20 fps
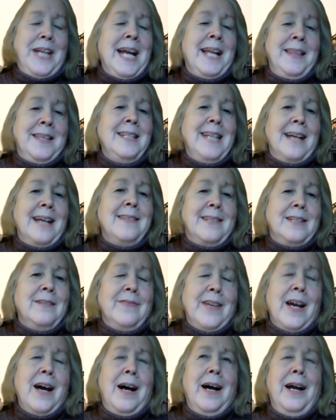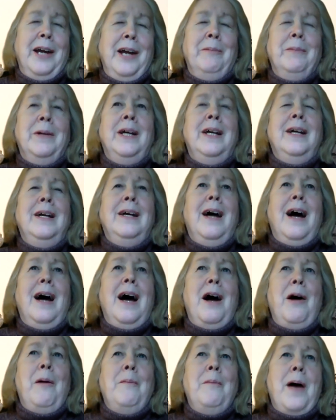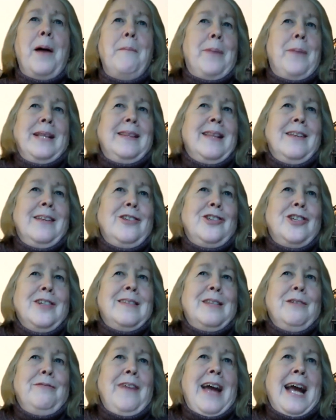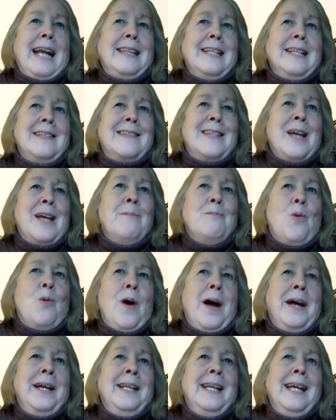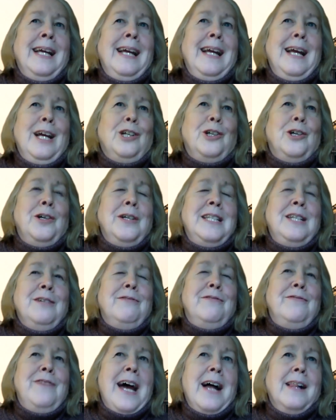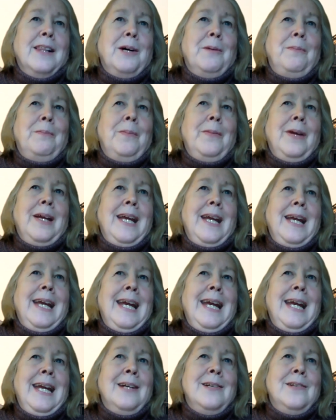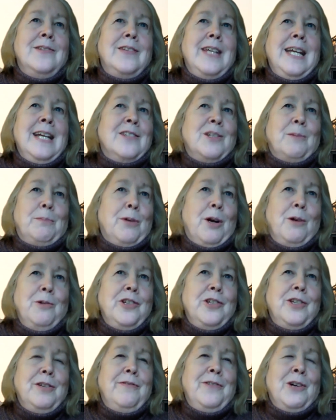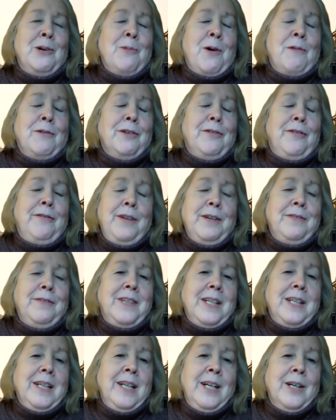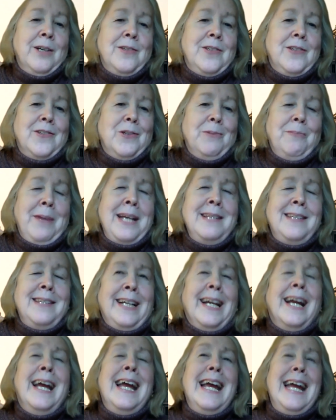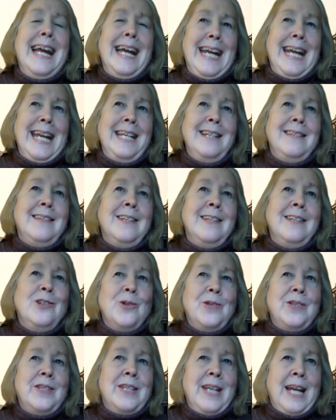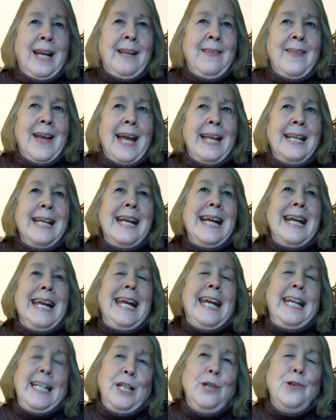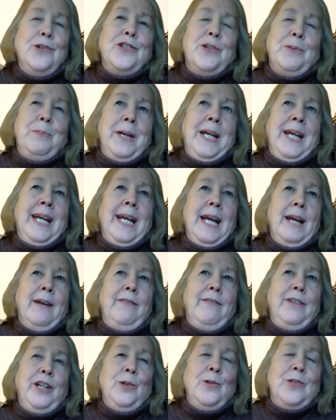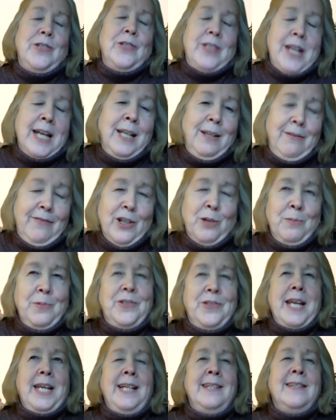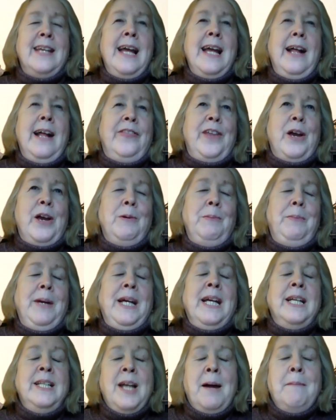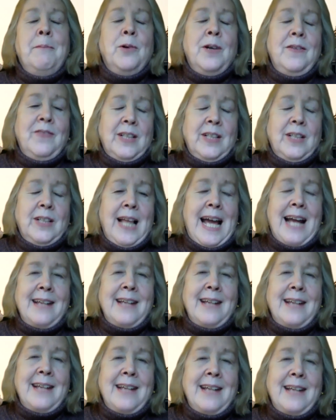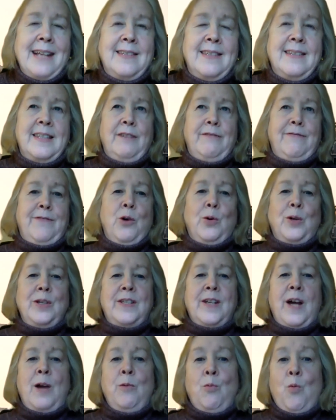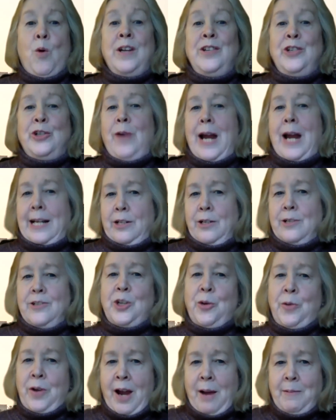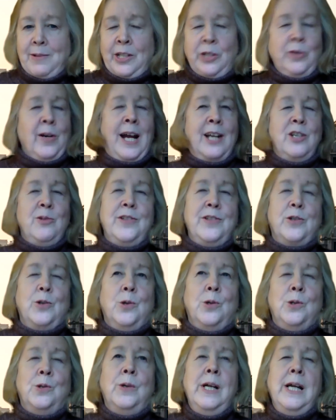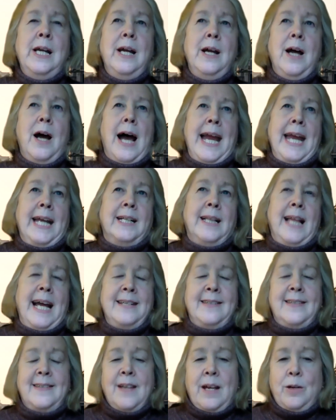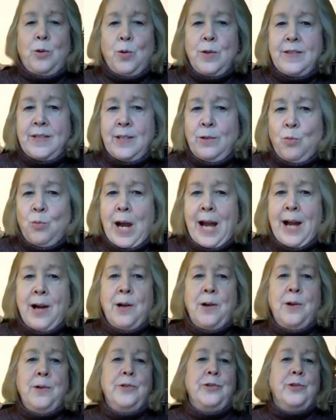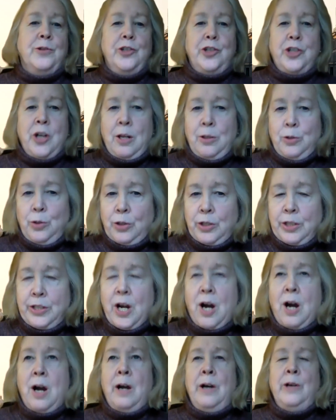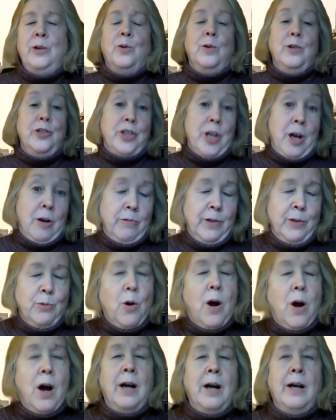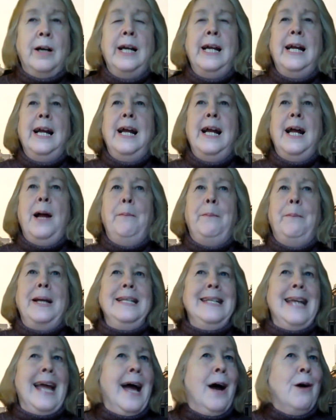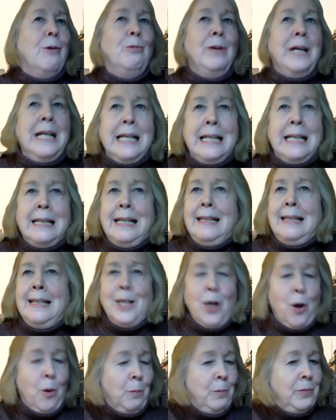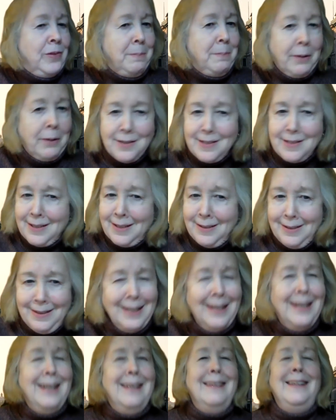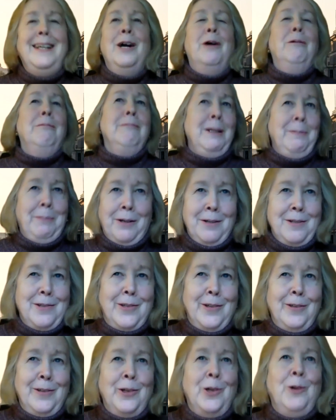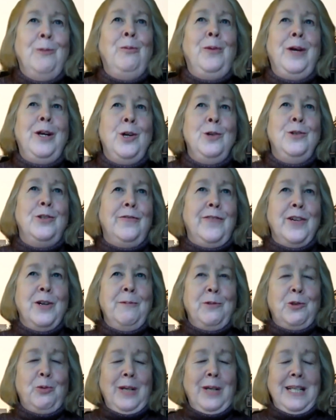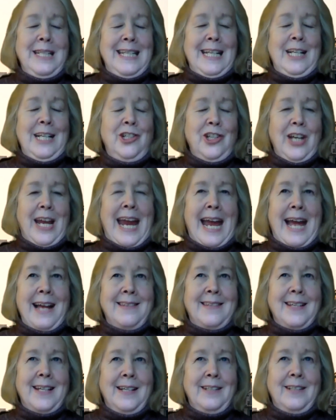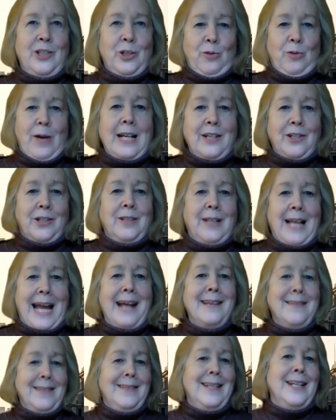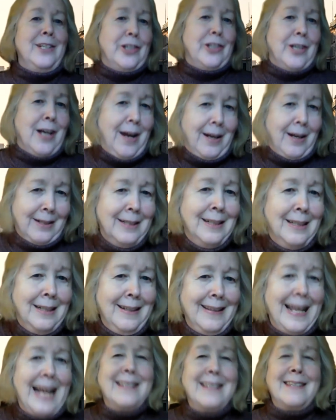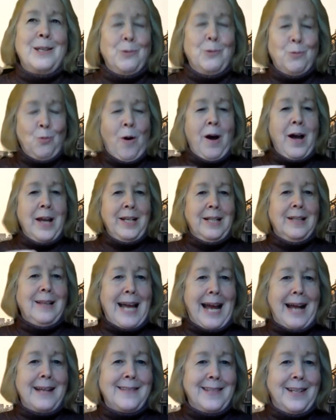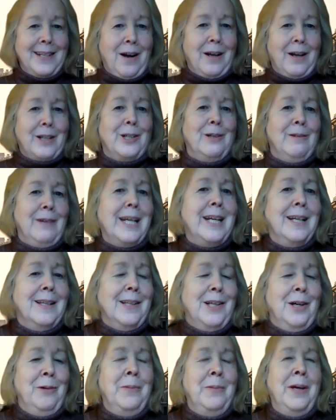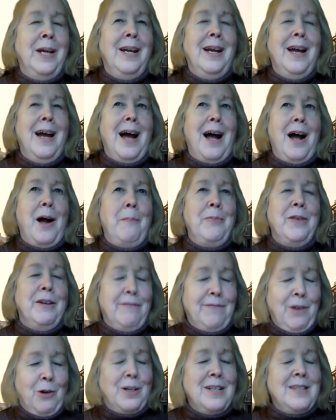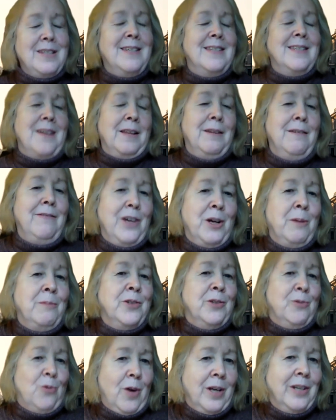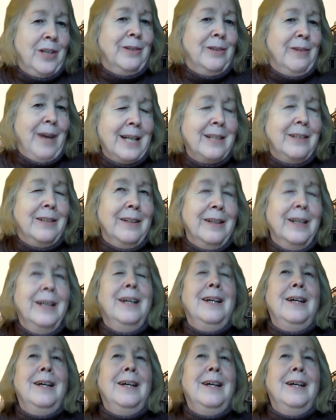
the test of time. But just the fact that someone could develop his approach to film over 50 years is amazing. It is interesting that it used to be, if you studied film studies, there would be a number of classes that focused on one director. So when I was in graduate school, I had classes on Orson Welles or Jean-Luc Godard or Jean Renoir. But now really the only person whose films we teach as a director class is Hitchcock. That's the one class in our curriculum that focuses on the films of one director.